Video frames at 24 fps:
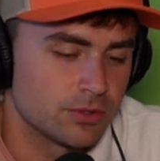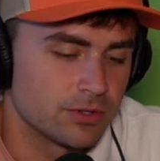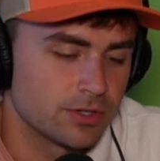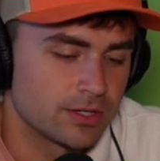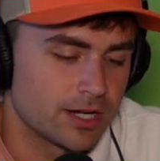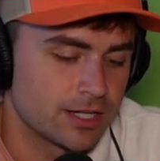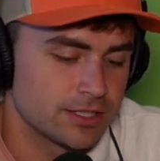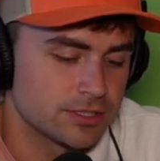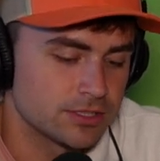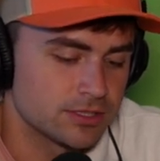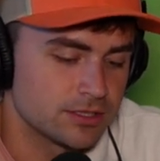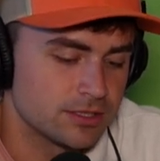I
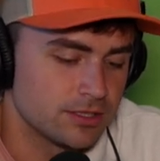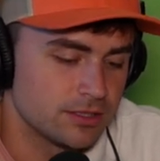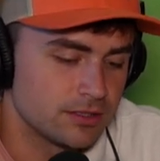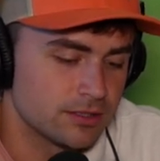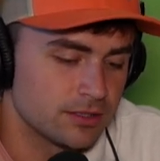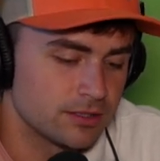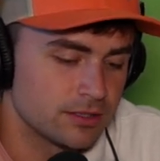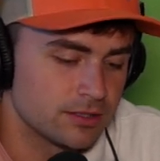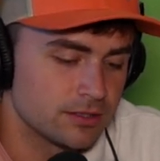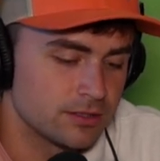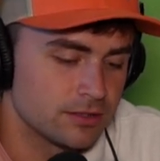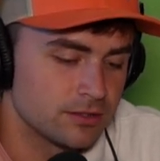just need
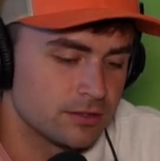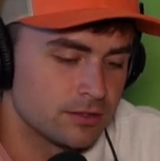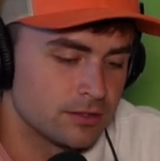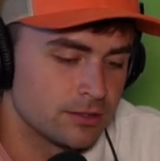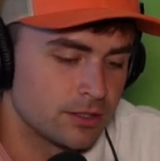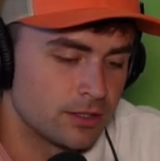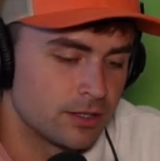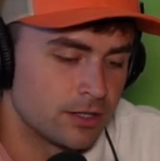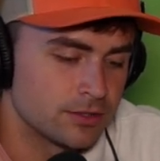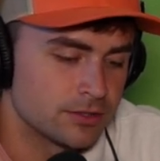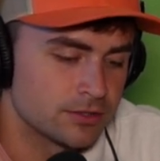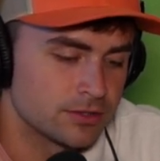to, you know,
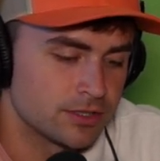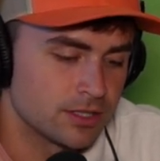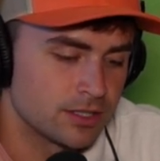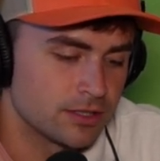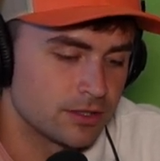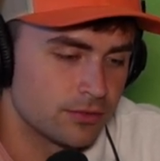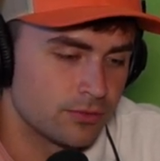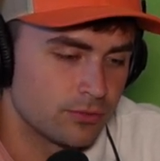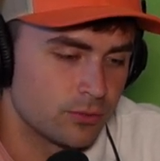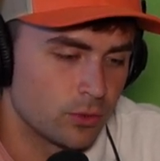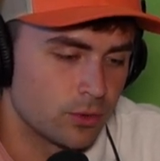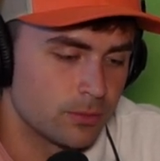understand the
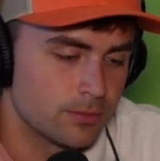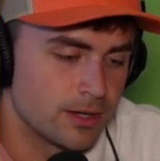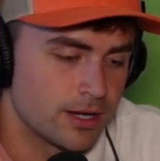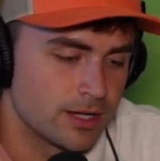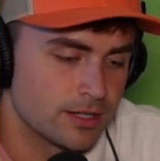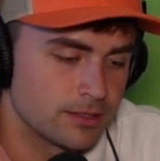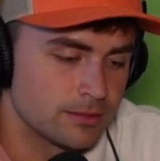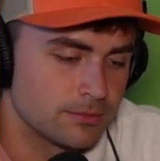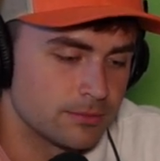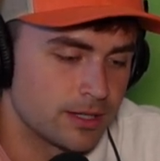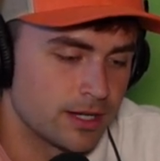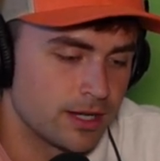formatting
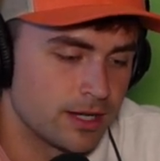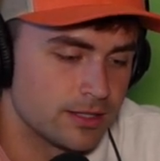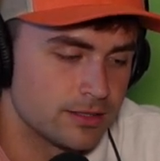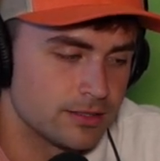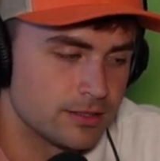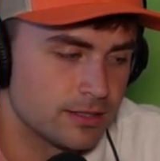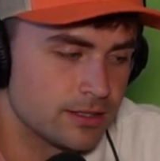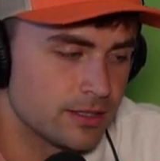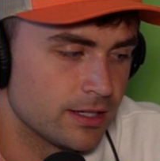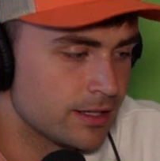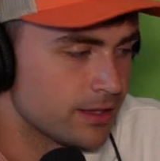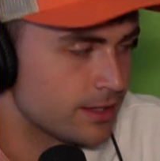behind it
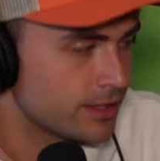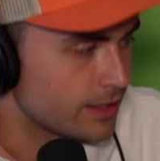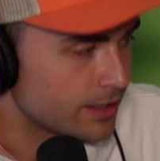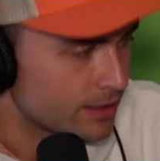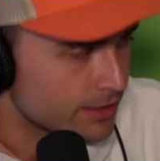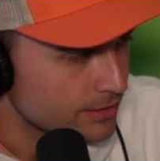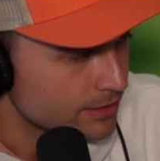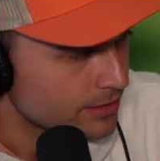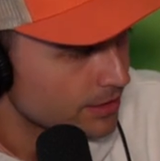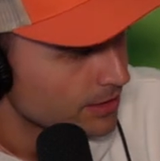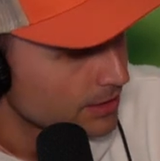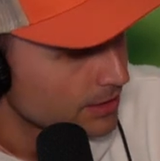and then,
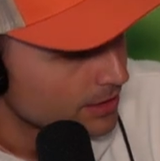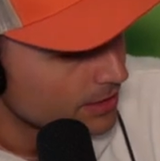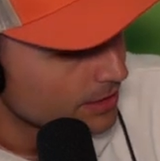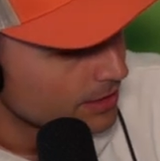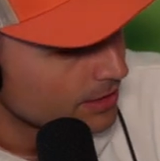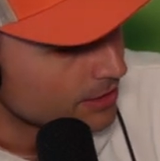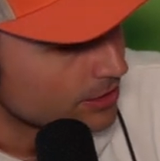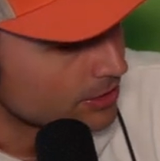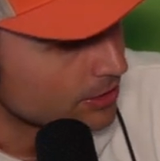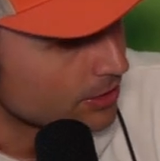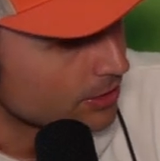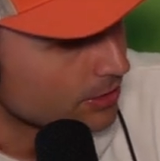you
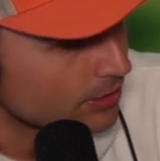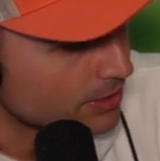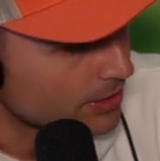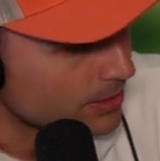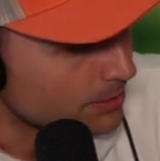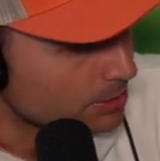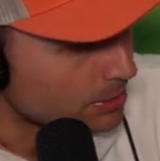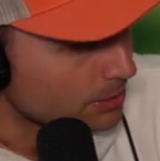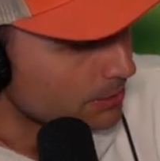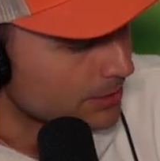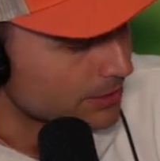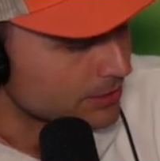know,
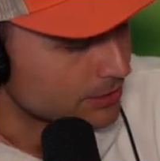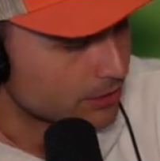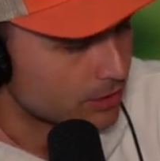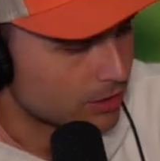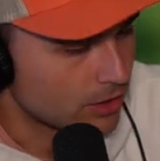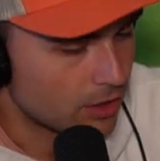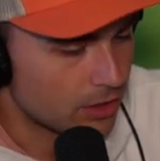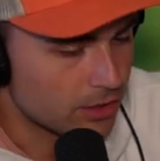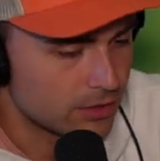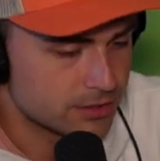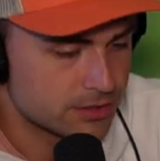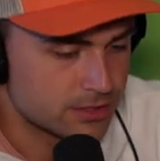implement the
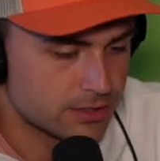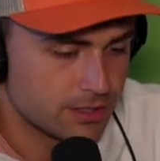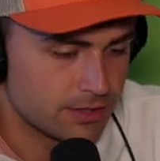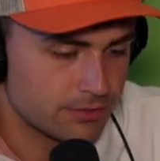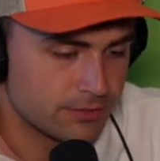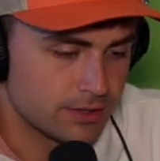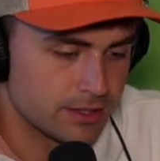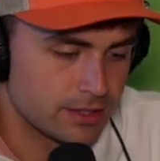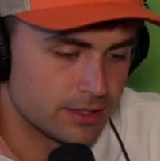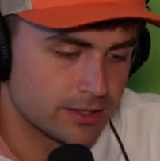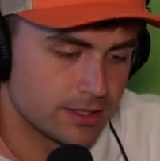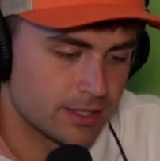calls and
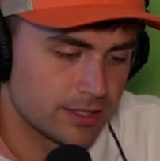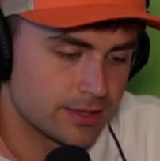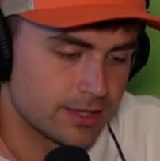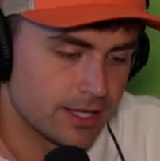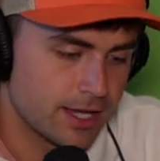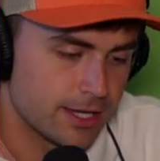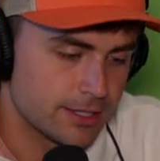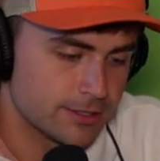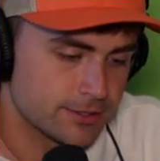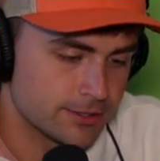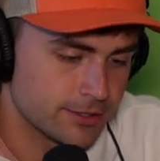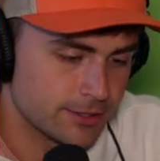everything like
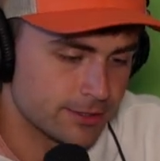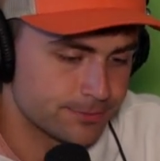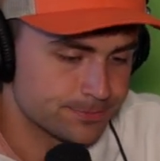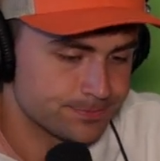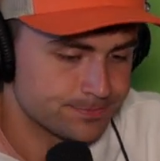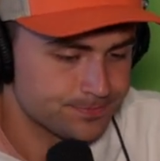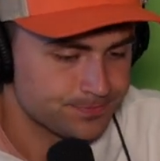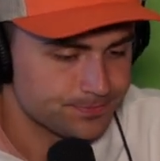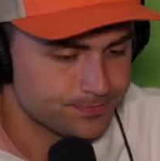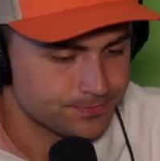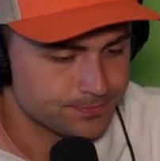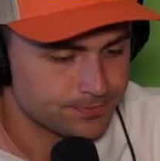that. So,
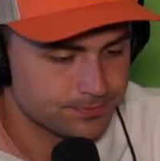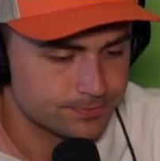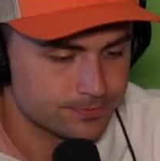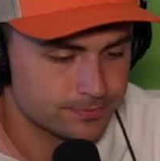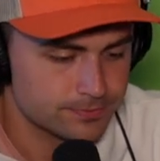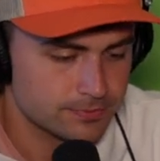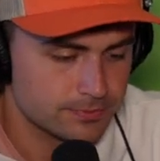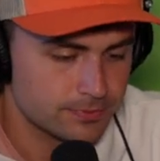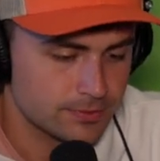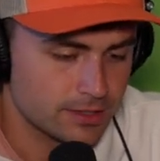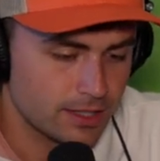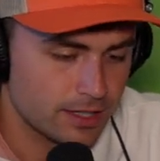
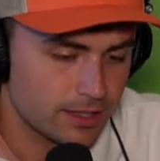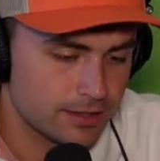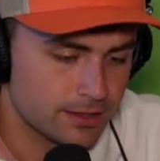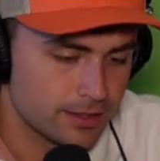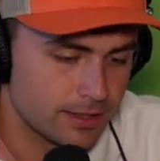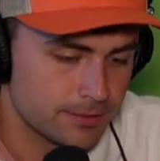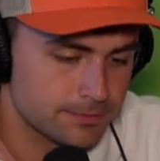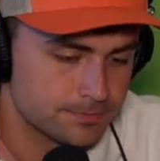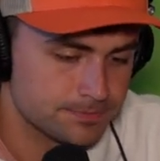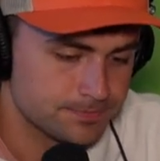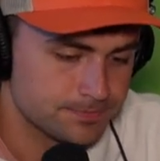yeah.